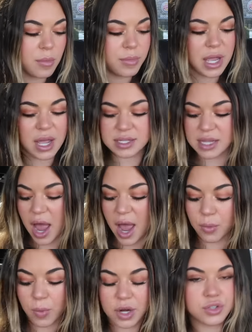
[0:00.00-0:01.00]
because
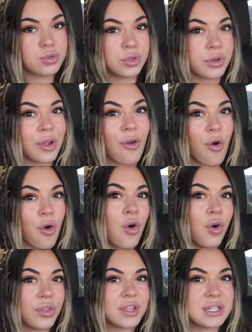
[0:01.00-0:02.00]
I wear jewelry
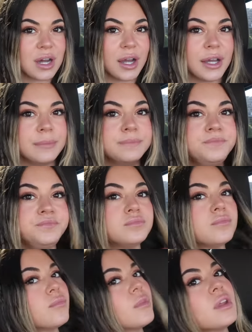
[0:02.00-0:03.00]
all the time.
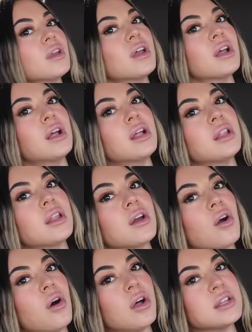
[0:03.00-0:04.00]

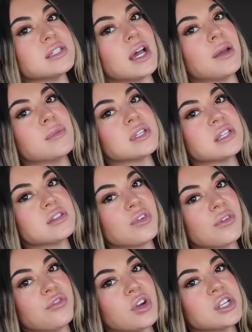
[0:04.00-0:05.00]
Like, all the time. This is
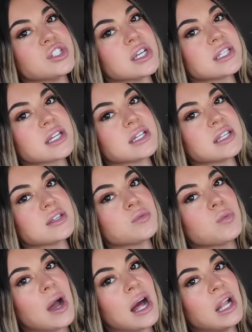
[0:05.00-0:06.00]
from Francesca's as
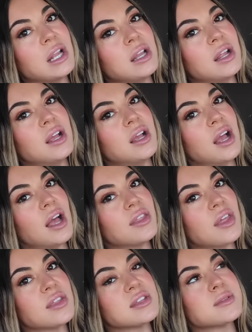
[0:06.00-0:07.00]
well. And
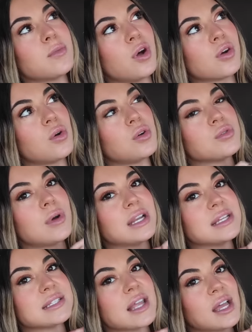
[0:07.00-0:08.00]
then the small gold one
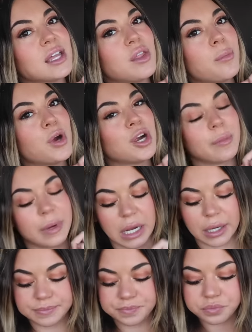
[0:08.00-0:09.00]
is, like, the
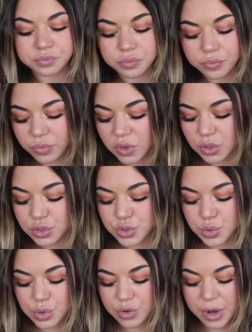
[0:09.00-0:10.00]
permanent
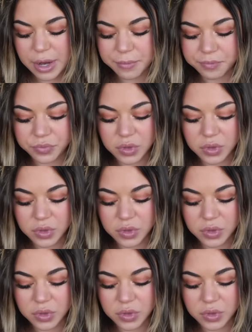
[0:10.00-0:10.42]
jewelry.